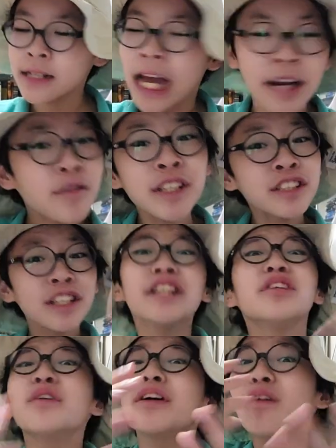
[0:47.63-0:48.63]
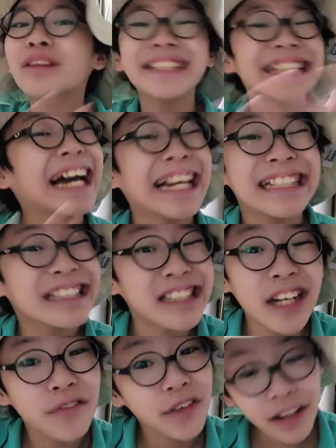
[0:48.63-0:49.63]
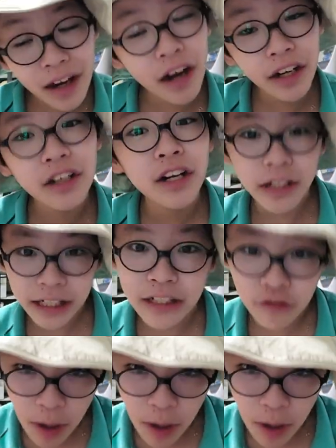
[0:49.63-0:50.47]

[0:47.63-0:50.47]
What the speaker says: And eventually, doing all this kindness stuff, got her a good